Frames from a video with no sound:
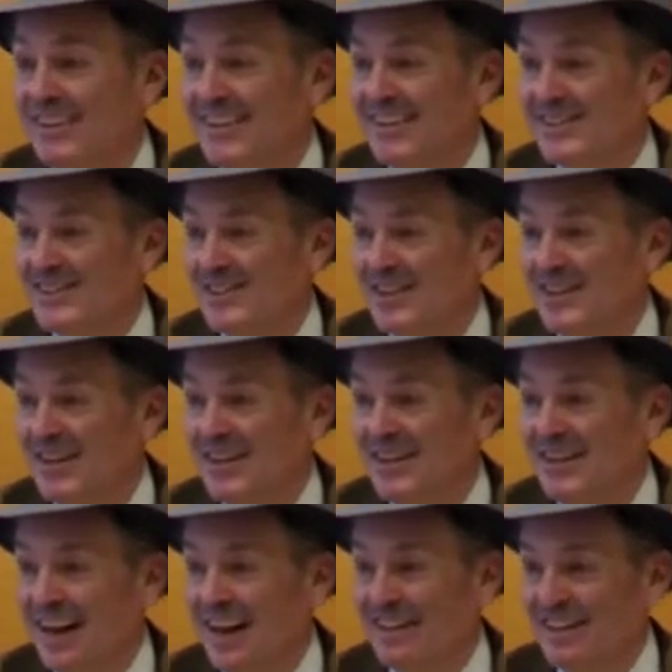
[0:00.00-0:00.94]

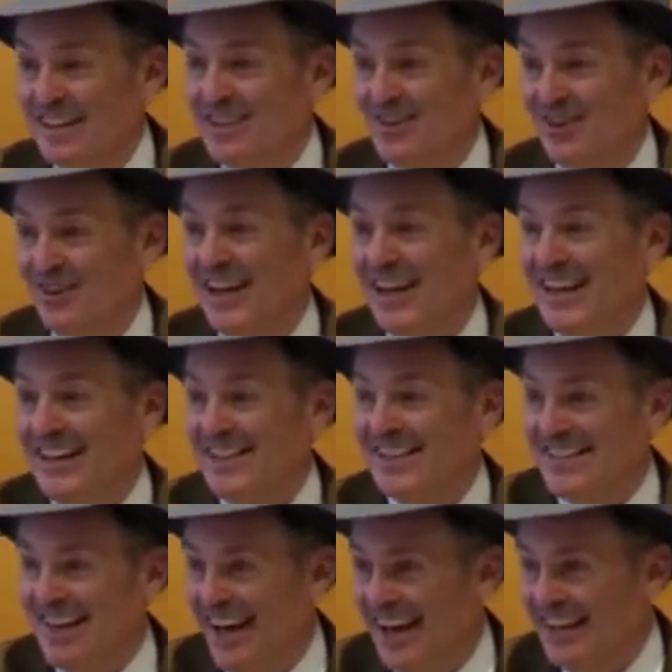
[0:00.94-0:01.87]
That's all I
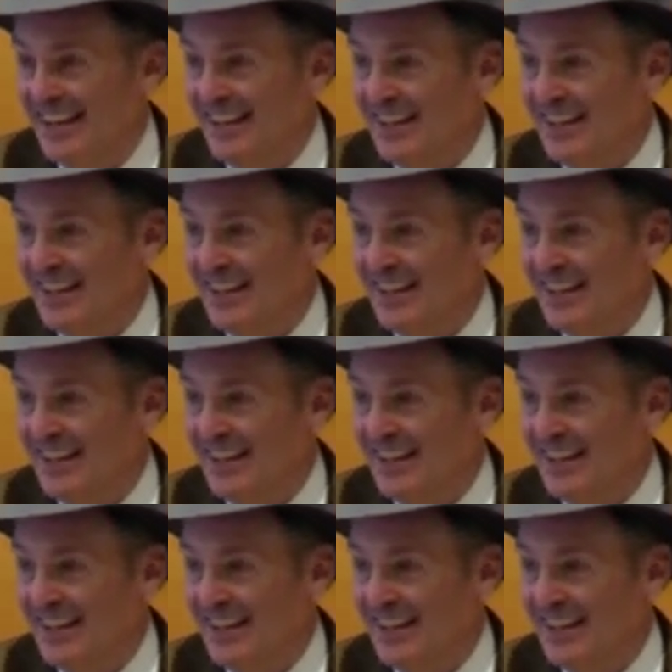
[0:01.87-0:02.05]
can say.